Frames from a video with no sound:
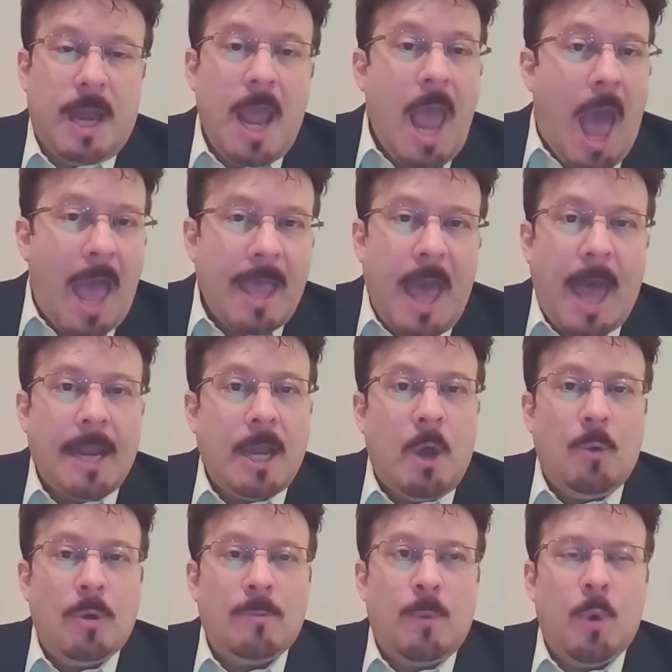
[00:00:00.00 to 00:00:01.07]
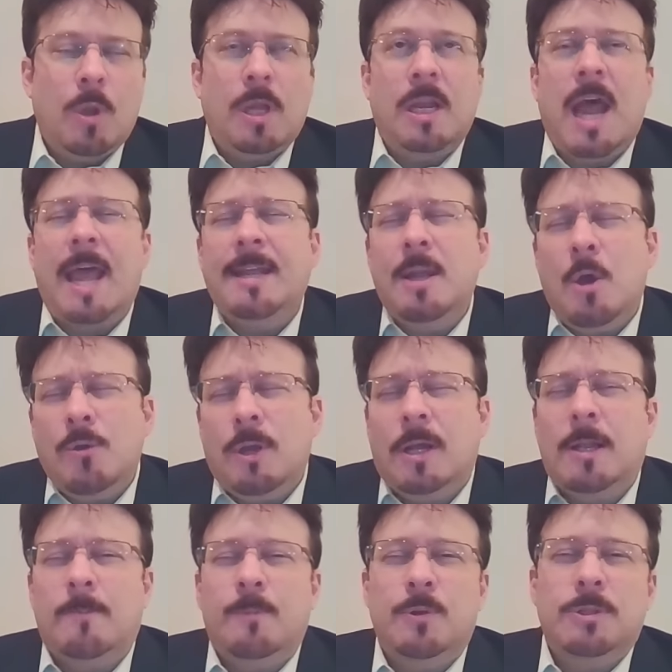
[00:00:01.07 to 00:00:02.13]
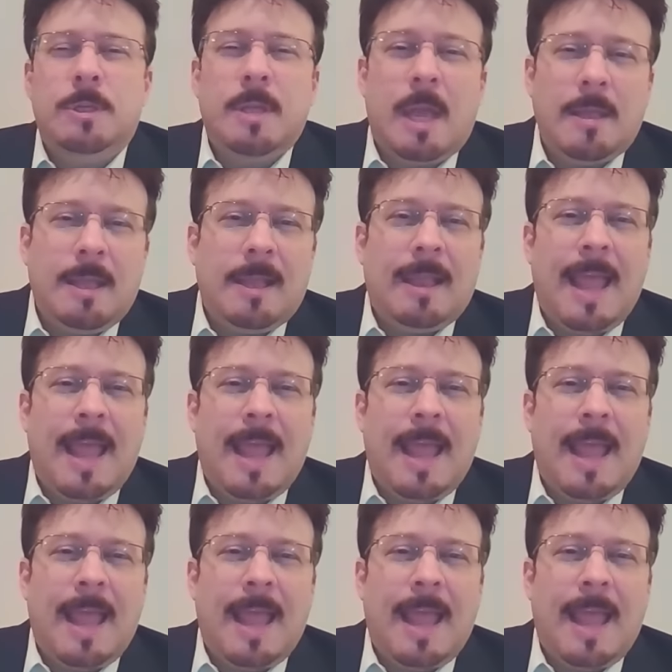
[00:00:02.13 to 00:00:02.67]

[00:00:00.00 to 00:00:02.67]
I got to go with Portland. I know the Clippers have done the